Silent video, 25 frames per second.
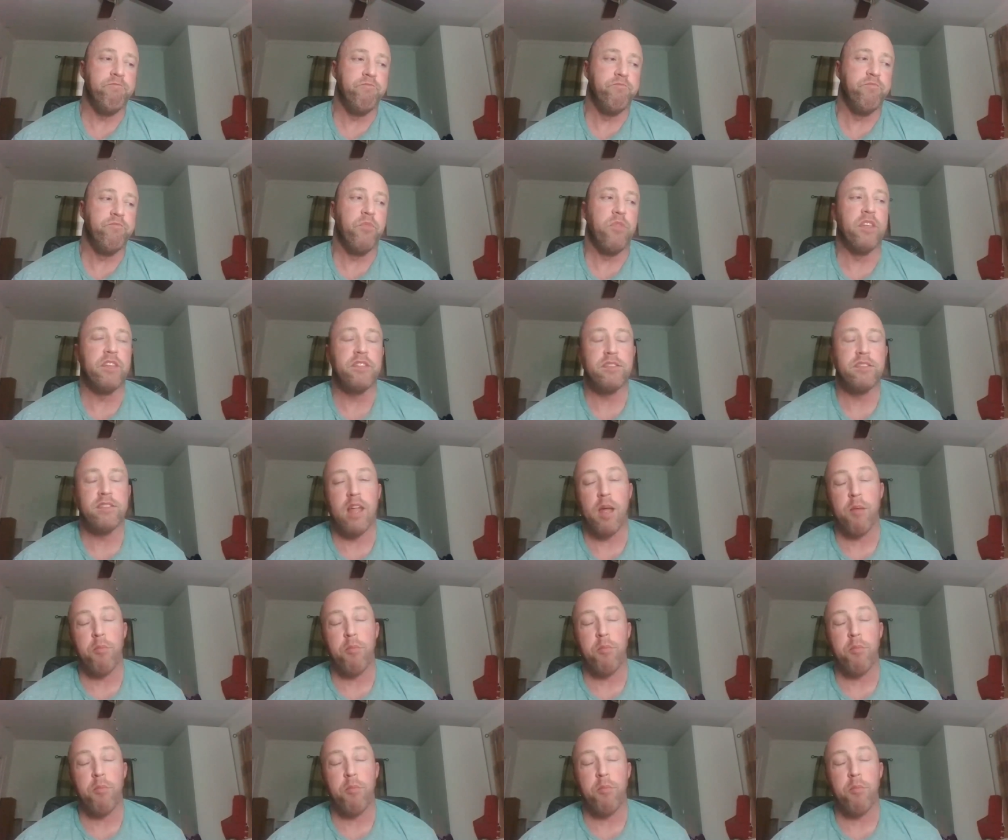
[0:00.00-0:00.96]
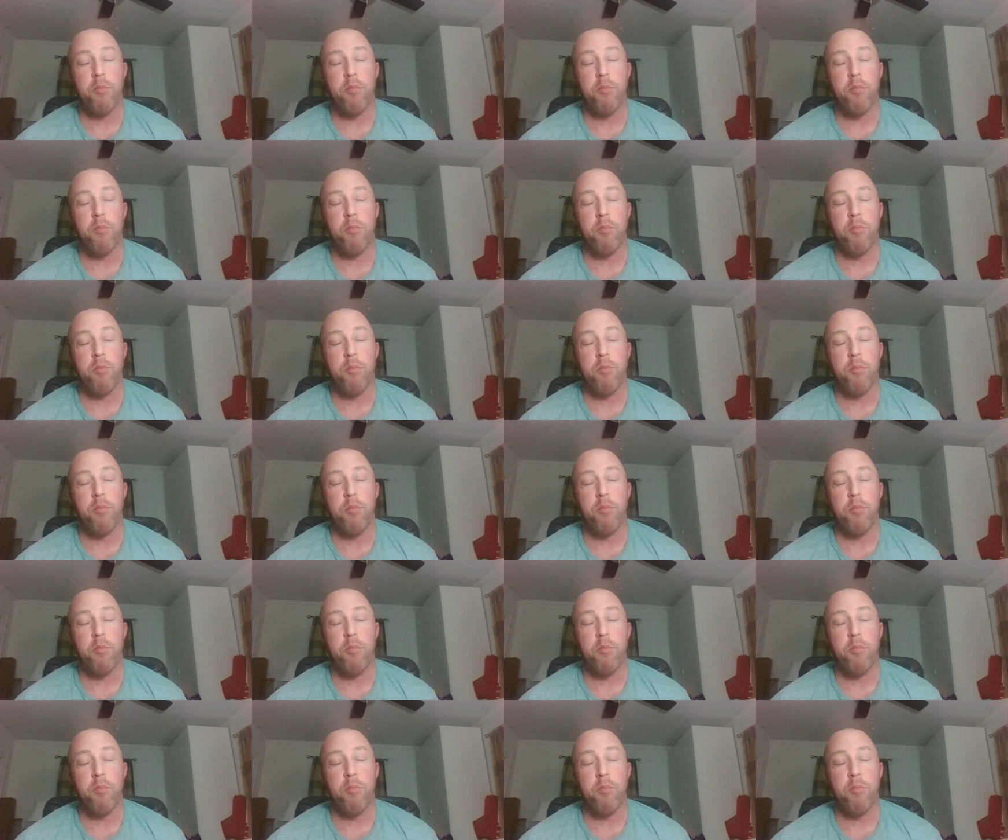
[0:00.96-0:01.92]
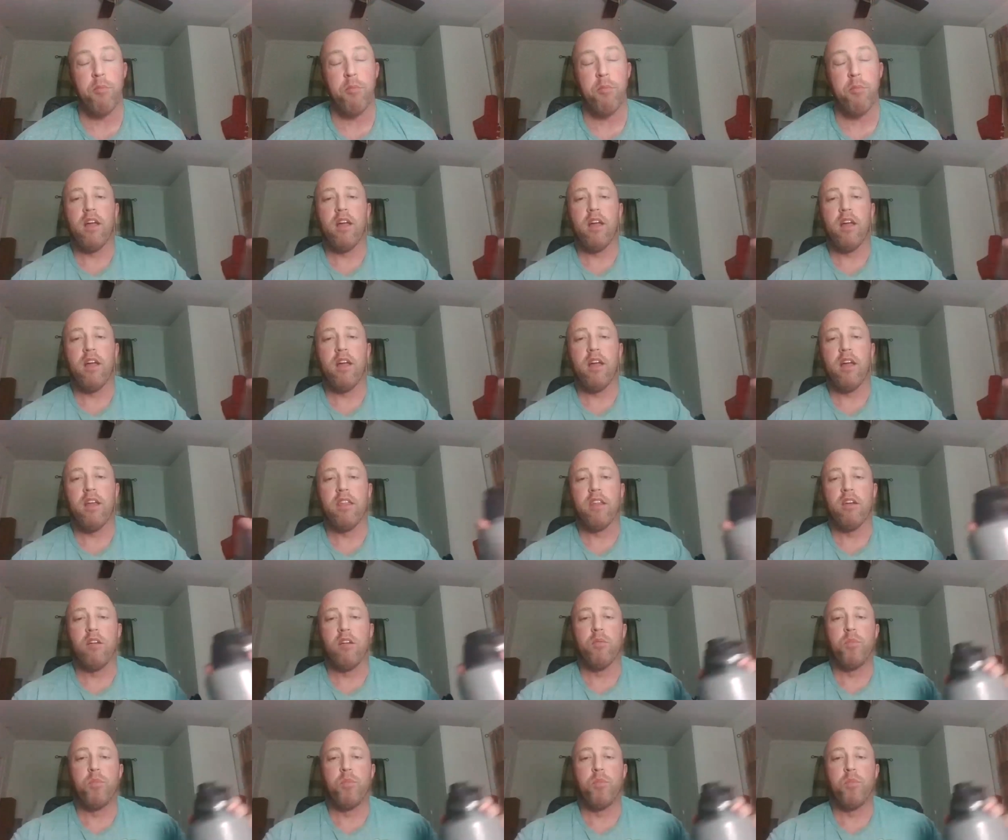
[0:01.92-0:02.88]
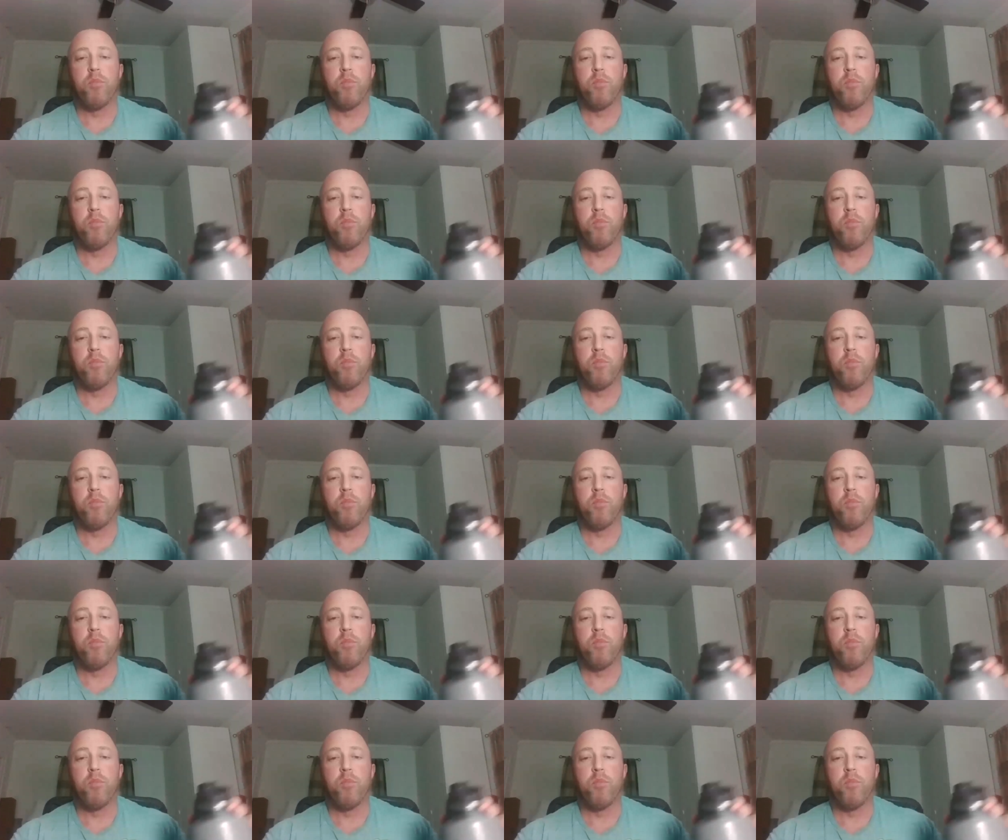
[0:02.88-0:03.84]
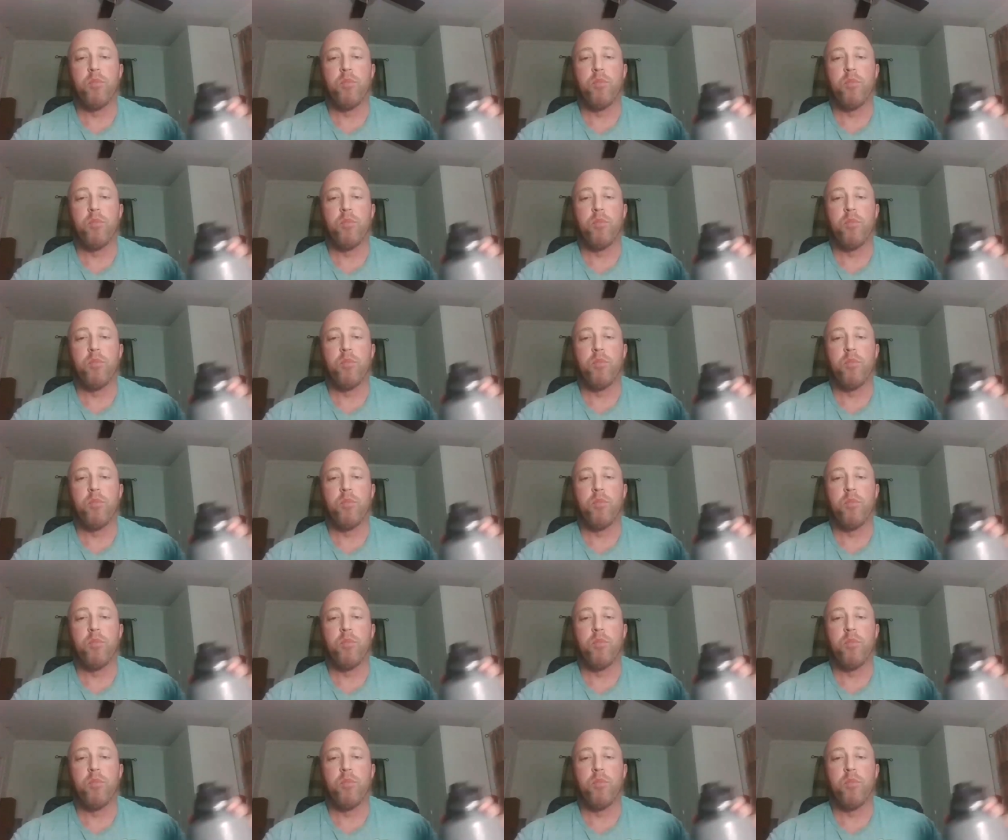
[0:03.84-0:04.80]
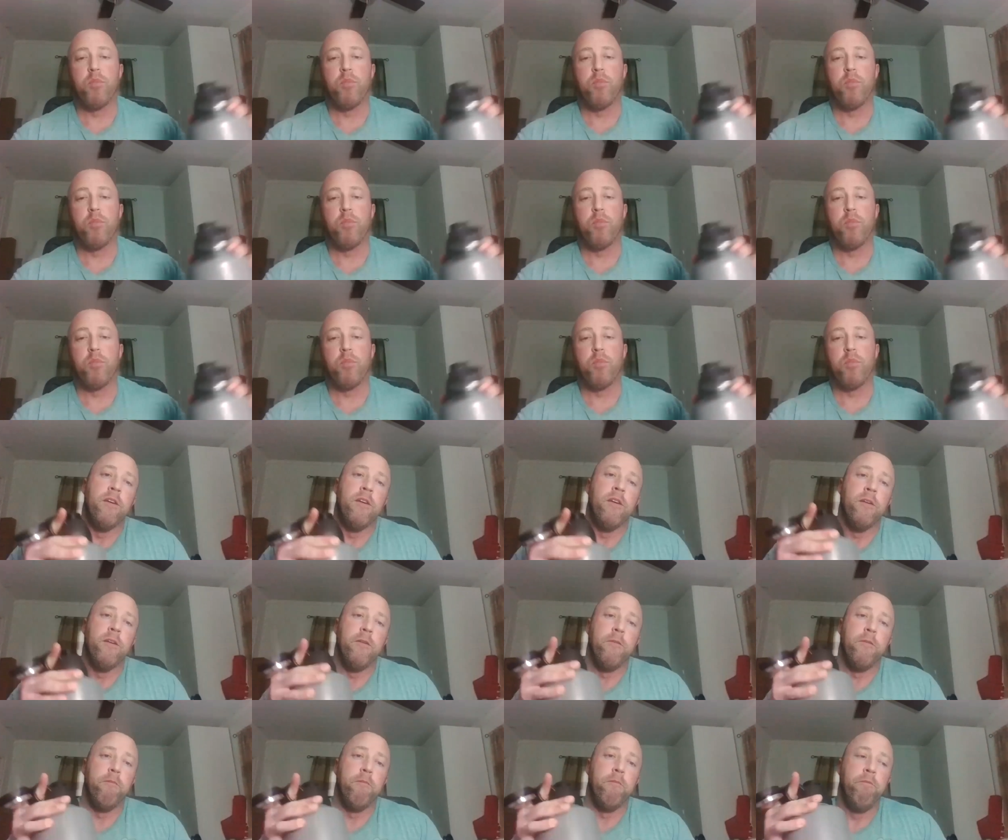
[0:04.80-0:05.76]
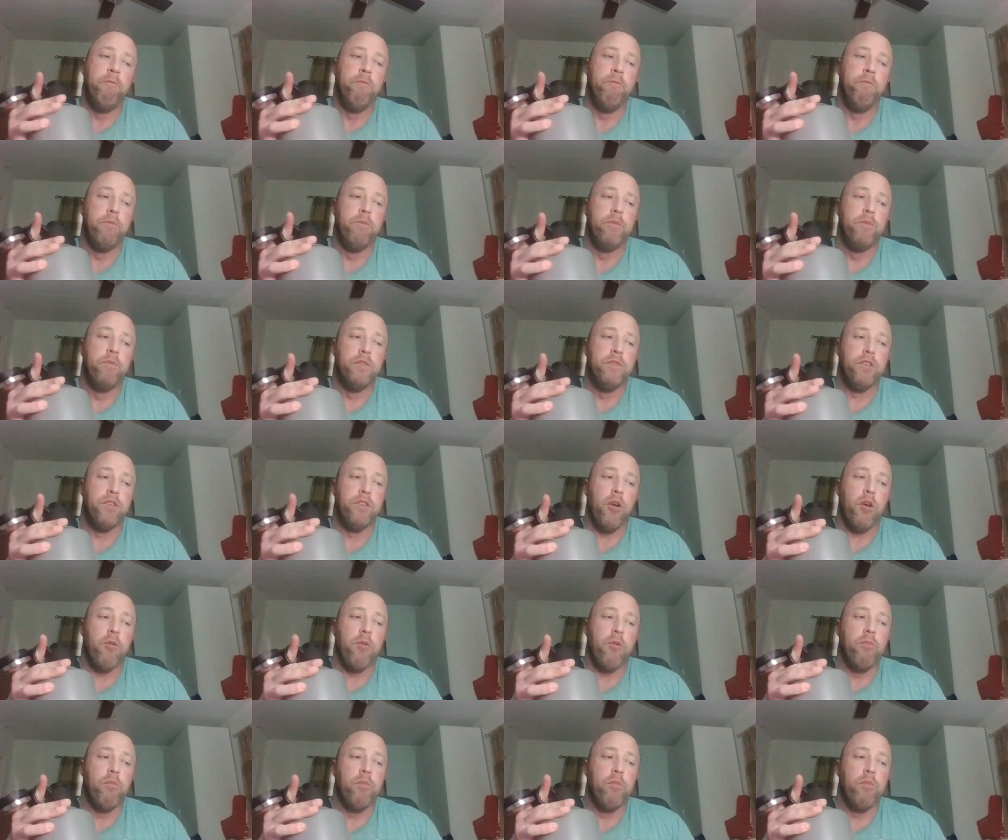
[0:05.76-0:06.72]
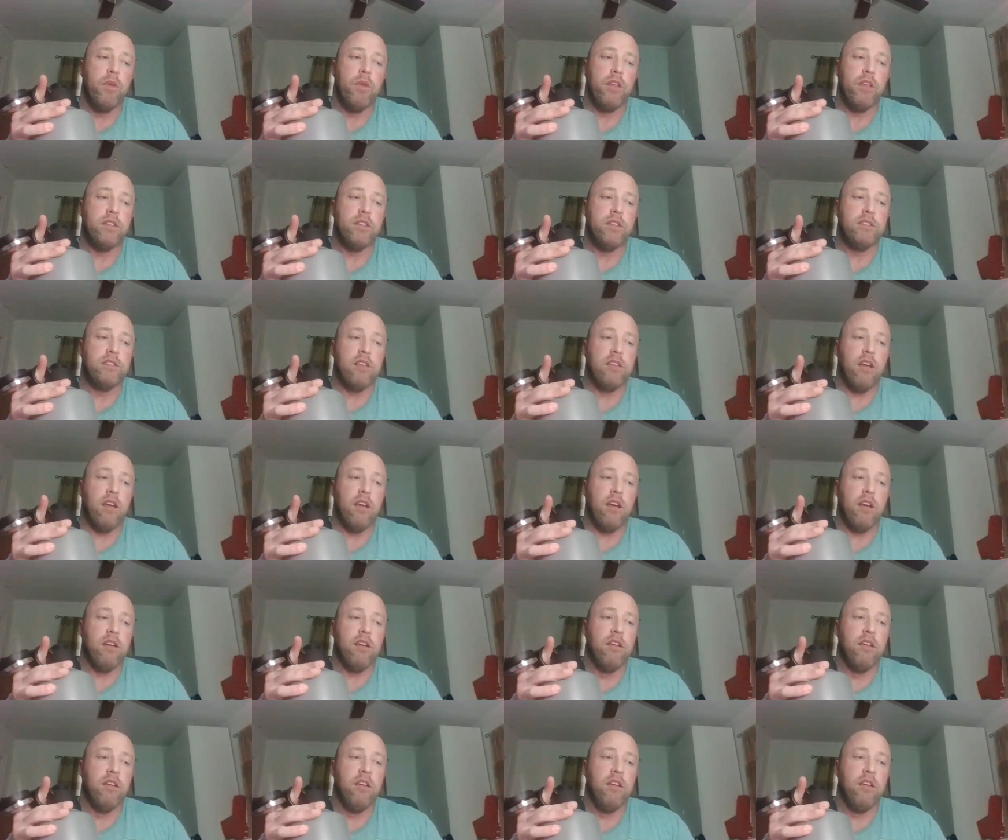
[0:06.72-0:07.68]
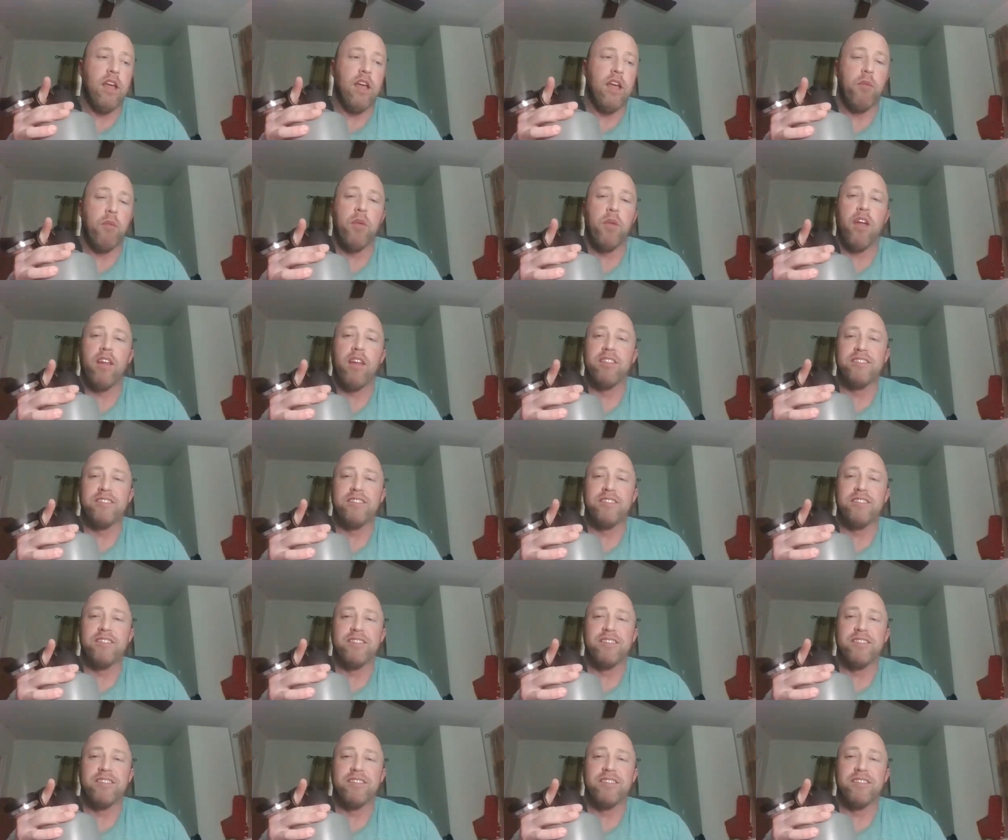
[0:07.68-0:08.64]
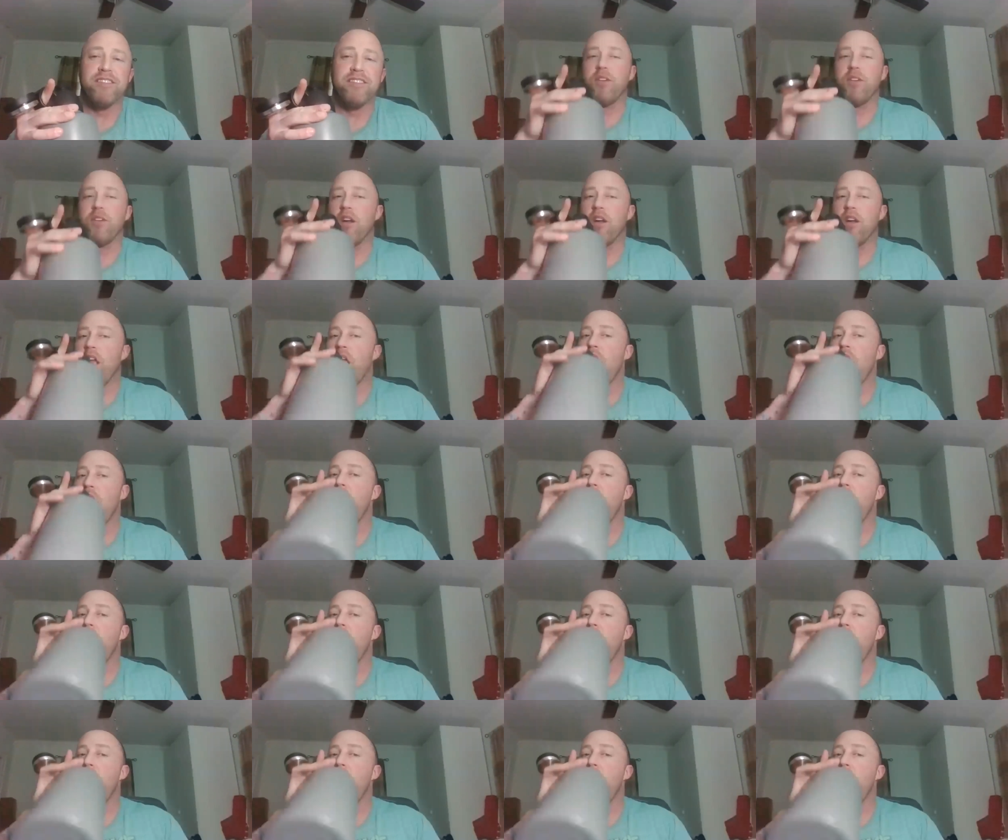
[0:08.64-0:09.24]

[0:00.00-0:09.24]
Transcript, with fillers: this time with John, it'll be a little bit more consistent. And so it's uh, I'm not as seasoned